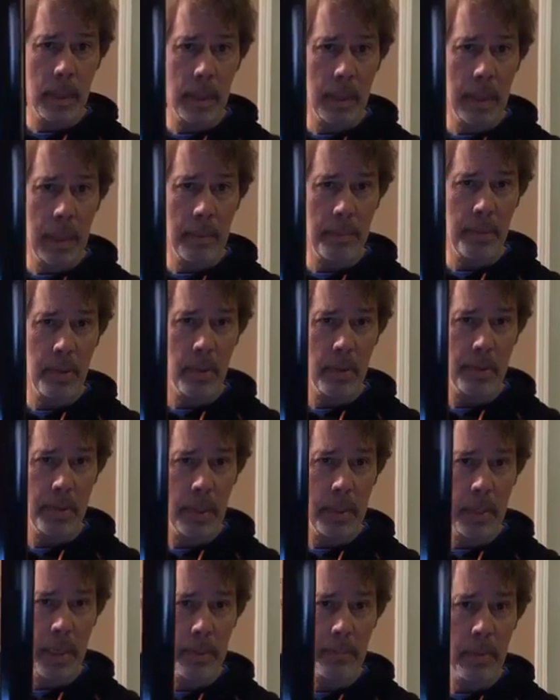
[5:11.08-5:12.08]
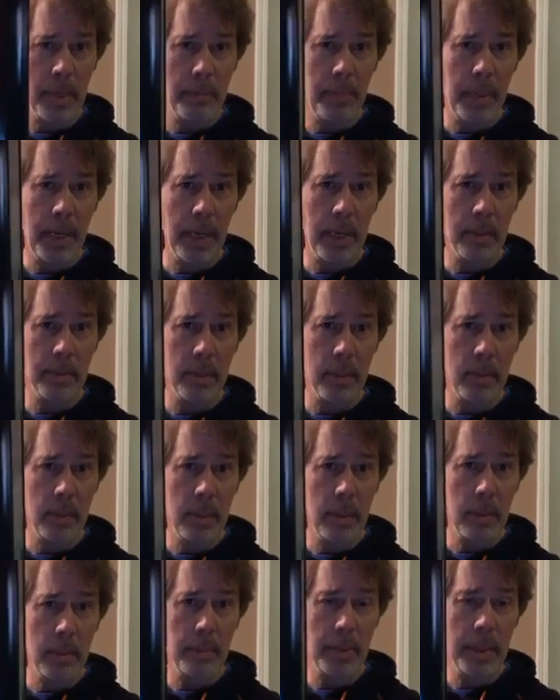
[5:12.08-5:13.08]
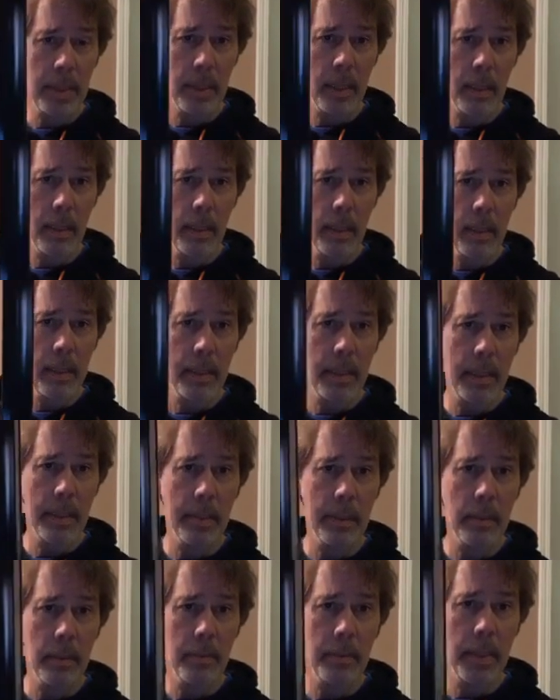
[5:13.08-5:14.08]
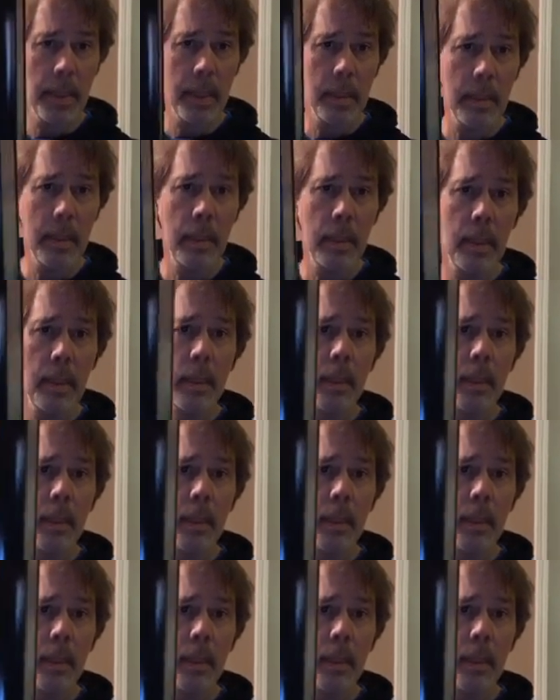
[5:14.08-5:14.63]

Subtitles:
I personally like my paddles a little bit thicker, but